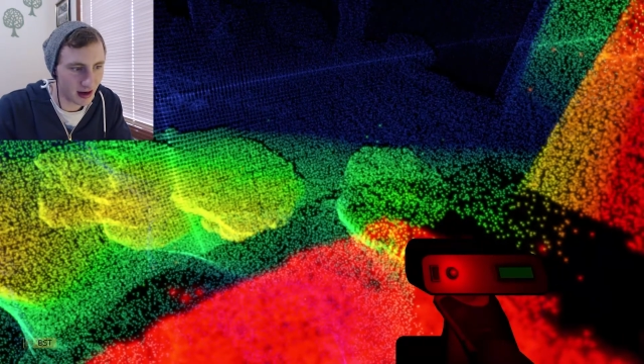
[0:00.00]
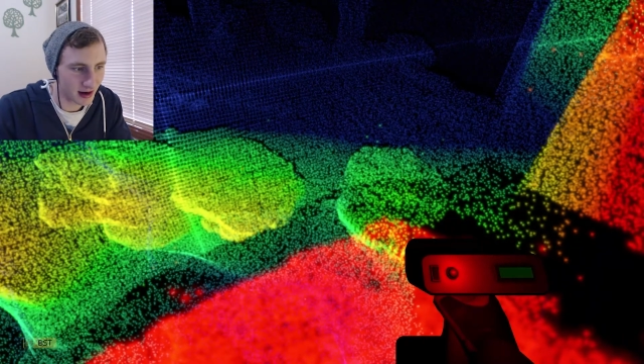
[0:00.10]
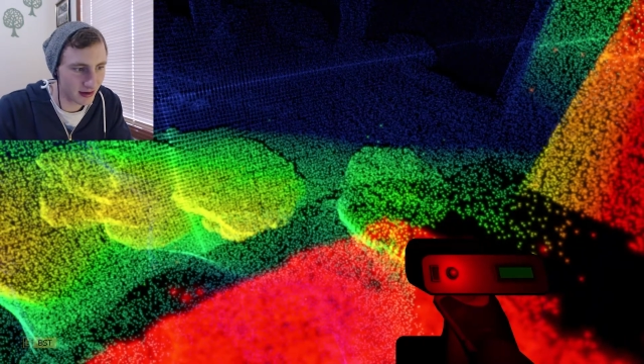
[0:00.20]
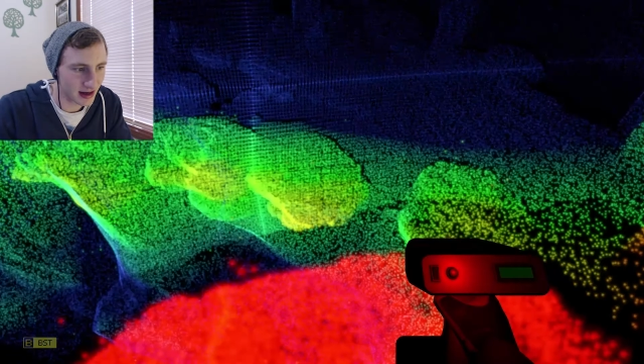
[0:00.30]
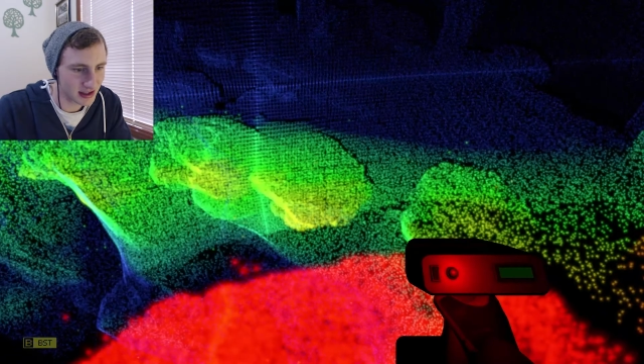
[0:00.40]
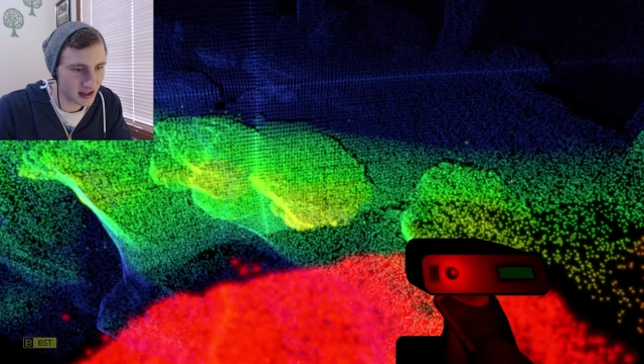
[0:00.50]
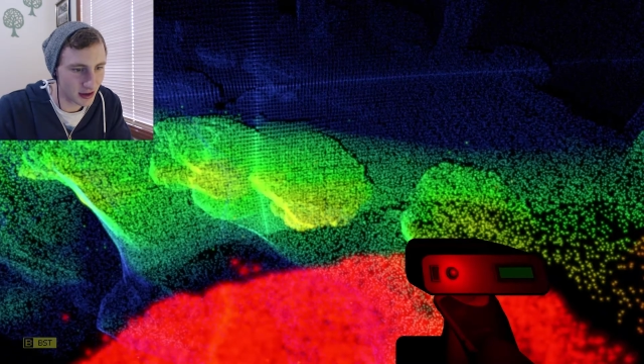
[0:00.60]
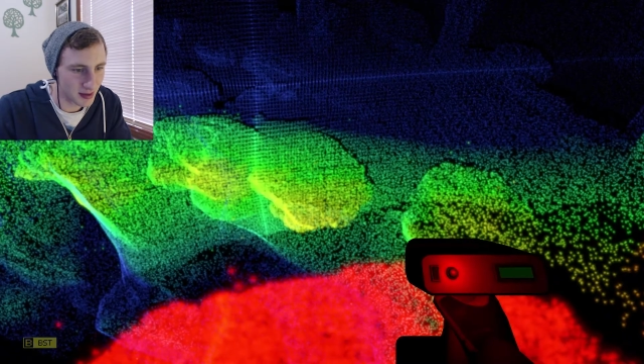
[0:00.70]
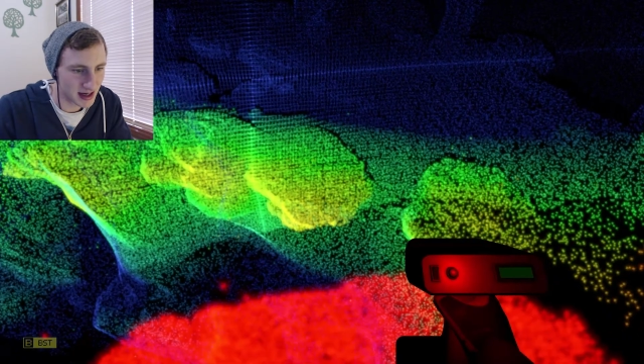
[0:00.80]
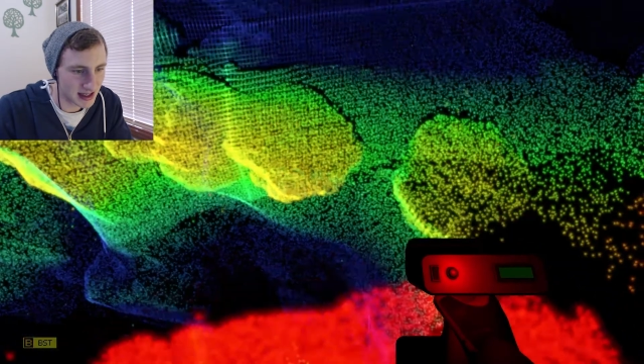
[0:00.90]
I don't actually
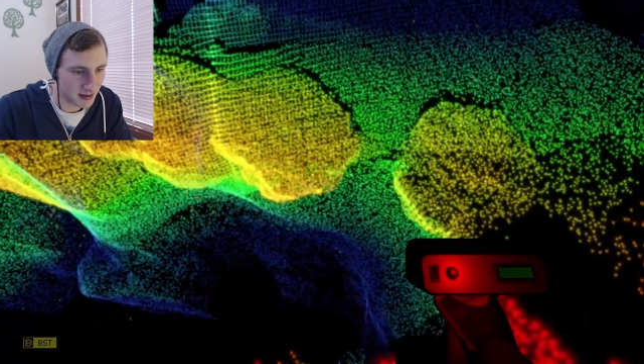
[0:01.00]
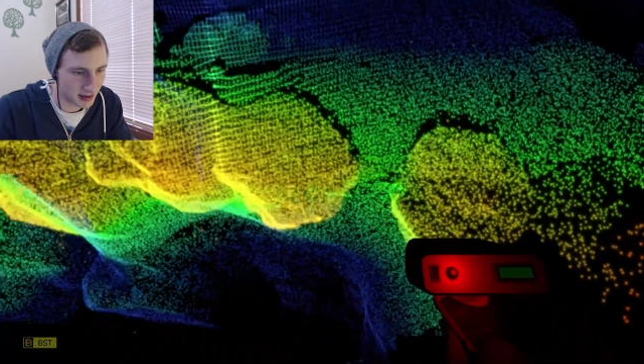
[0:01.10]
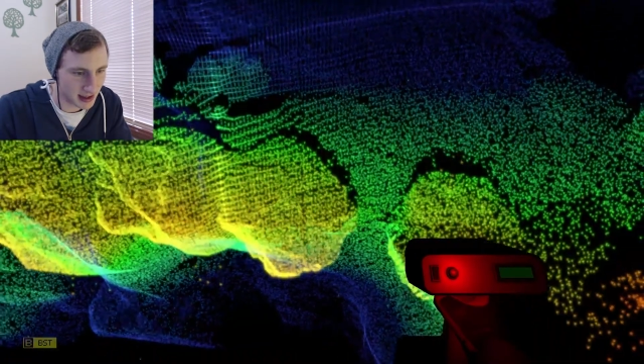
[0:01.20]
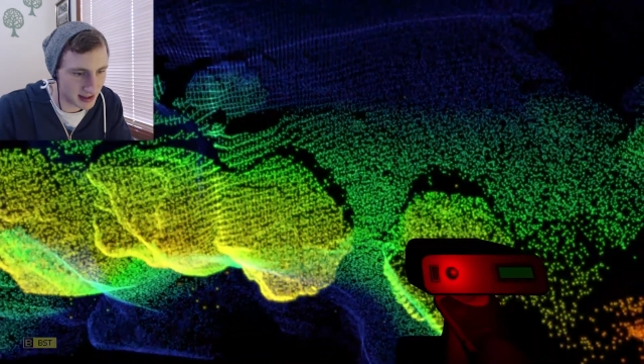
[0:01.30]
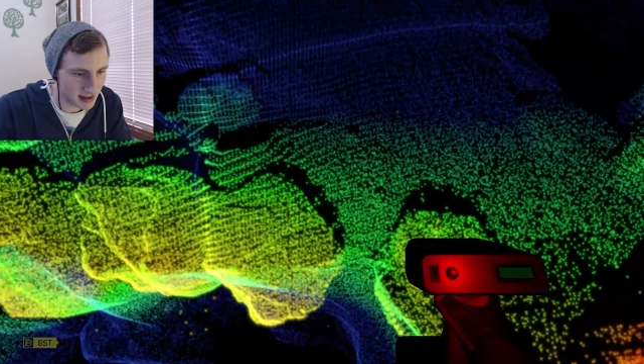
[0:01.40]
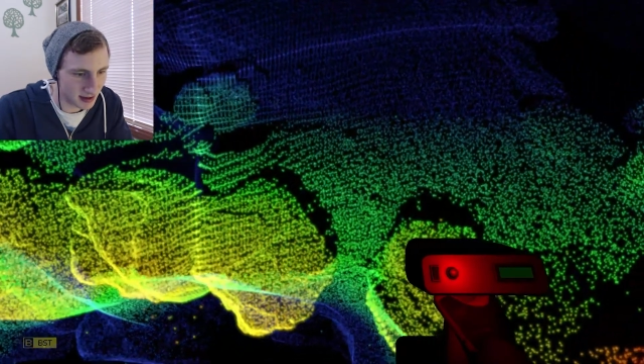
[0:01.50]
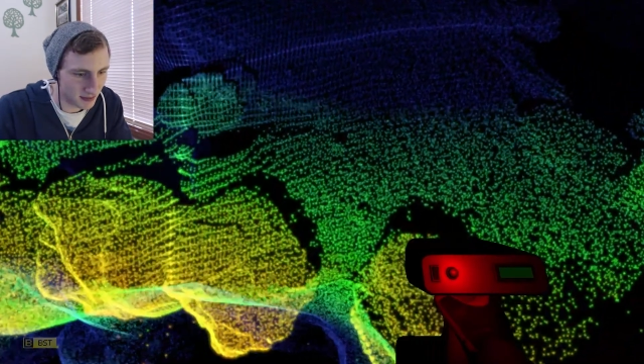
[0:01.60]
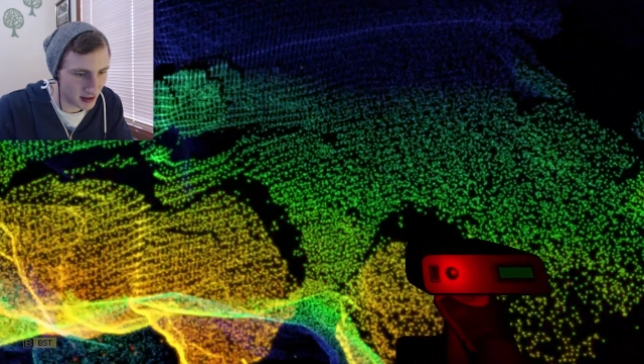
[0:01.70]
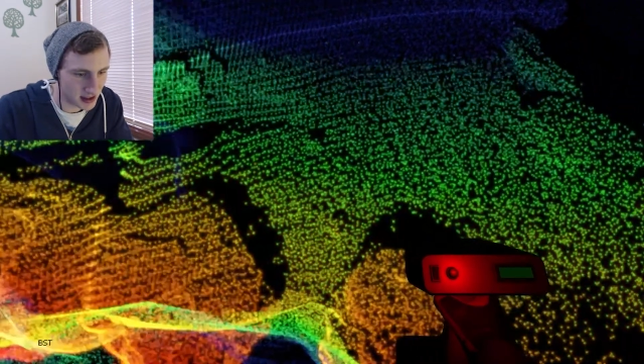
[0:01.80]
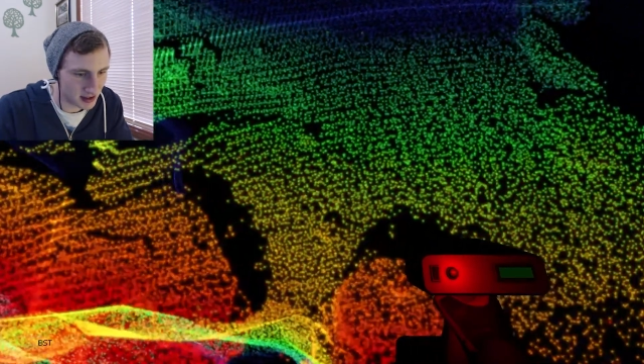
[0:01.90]
know my depth. Let's... If
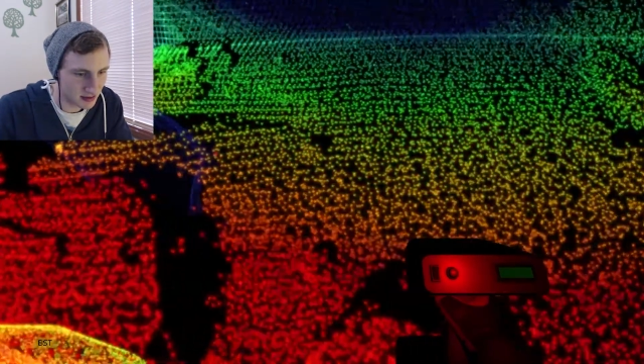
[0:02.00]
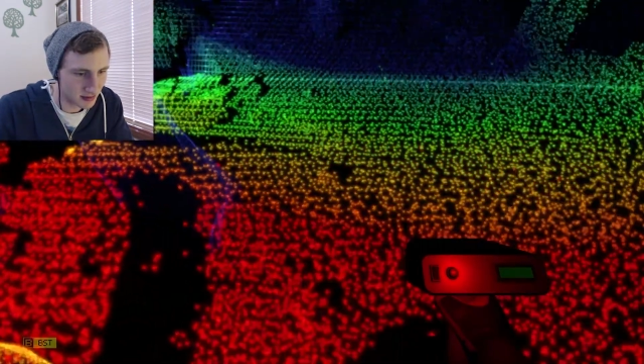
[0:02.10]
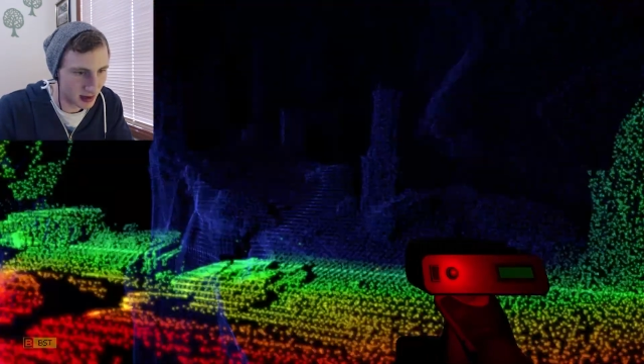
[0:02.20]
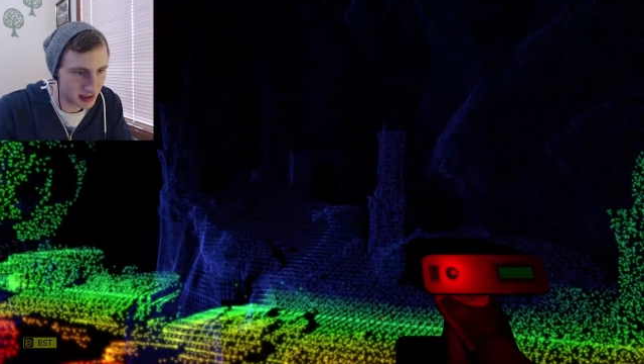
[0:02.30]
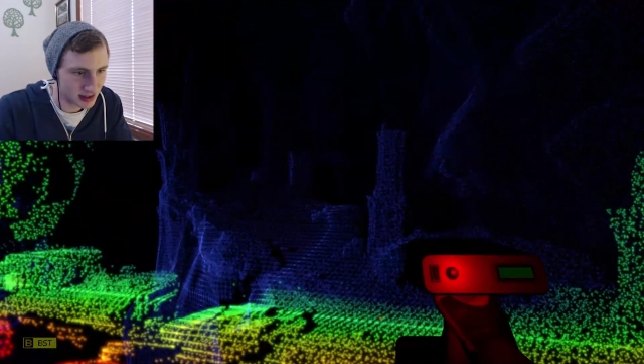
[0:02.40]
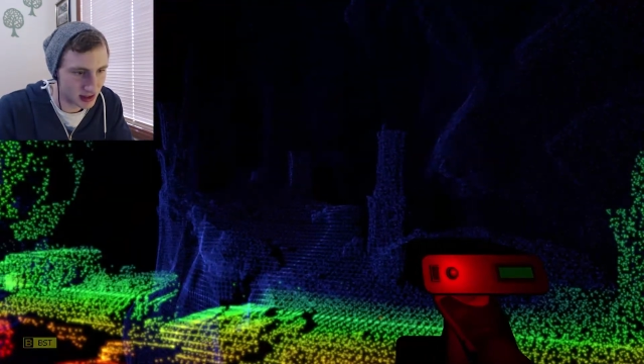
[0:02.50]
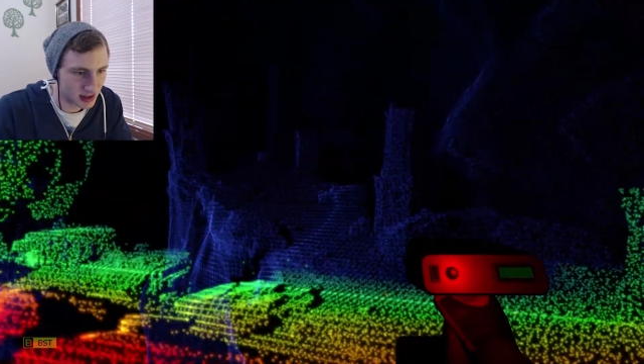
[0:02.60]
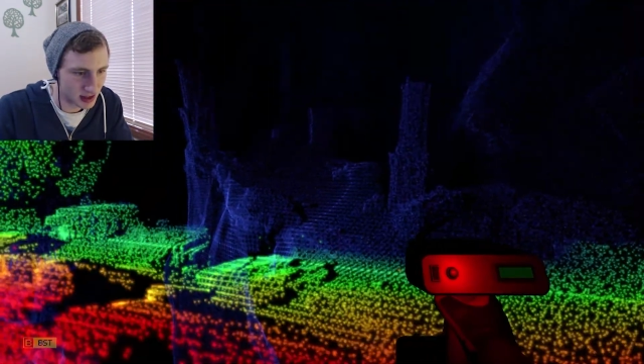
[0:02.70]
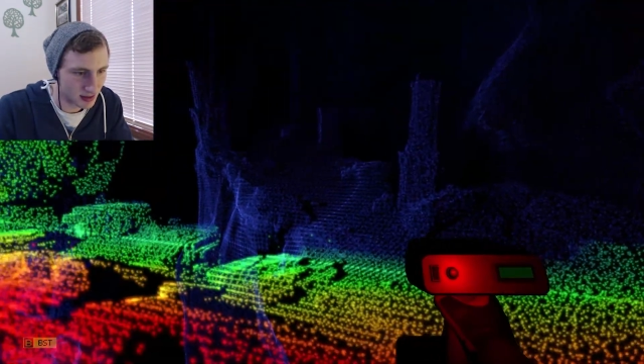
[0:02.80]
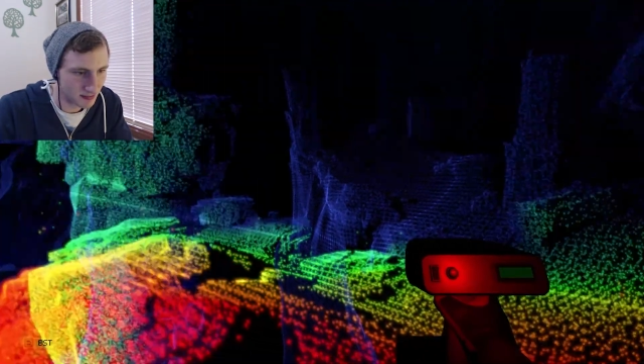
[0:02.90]
I just... I did
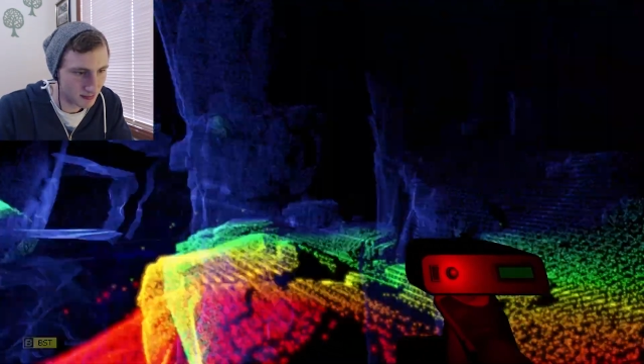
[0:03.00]
just jump.